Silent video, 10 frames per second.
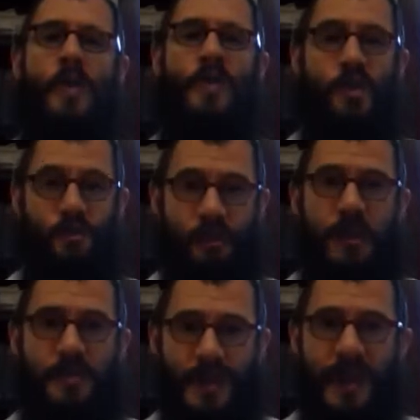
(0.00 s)
to reach your
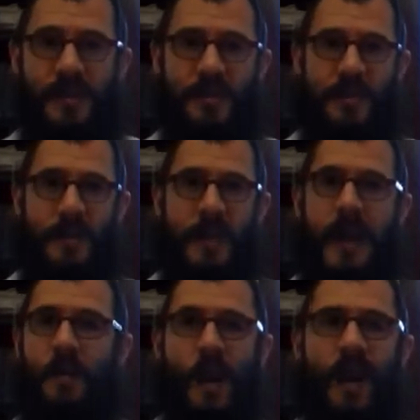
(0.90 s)
fullest potential
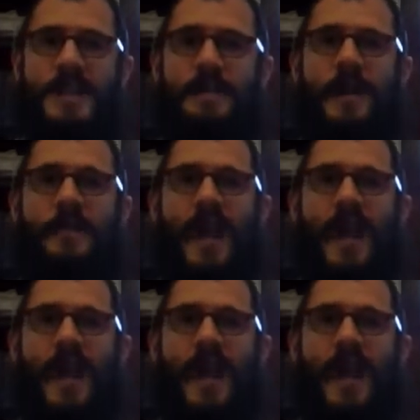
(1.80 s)
and rise above